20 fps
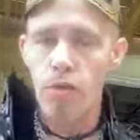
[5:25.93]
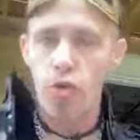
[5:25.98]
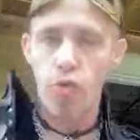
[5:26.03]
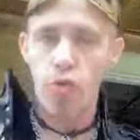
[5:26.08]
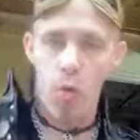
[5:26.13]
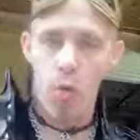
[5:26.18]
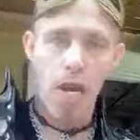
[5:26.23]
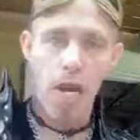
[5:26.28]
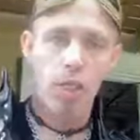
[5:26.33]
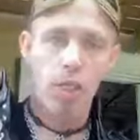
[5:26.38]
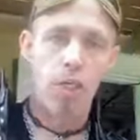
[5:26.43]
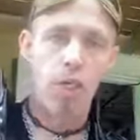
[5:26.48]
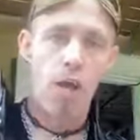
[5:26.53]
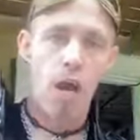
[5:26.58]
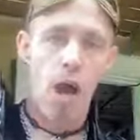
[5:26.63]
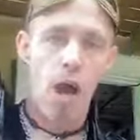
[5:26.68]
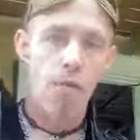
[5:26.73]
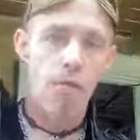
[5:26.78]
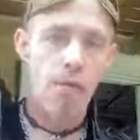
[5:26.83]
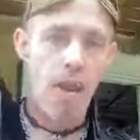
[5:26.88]
stretch
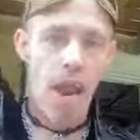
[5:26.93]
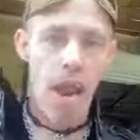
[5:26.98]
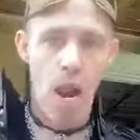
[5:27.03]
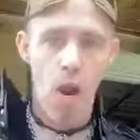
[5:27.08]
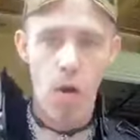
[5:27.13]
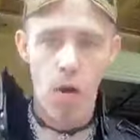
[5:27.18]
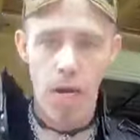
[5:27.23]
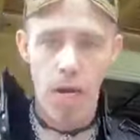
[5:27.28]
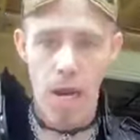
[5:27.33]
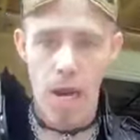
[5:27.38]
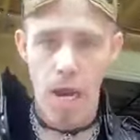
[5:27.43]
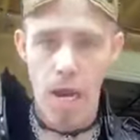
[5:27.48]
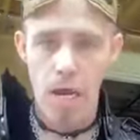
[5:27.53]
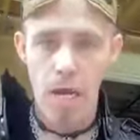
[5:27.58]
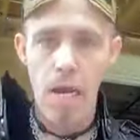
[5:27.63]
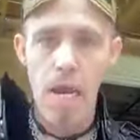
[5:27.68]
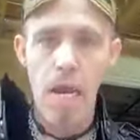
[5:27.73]
of area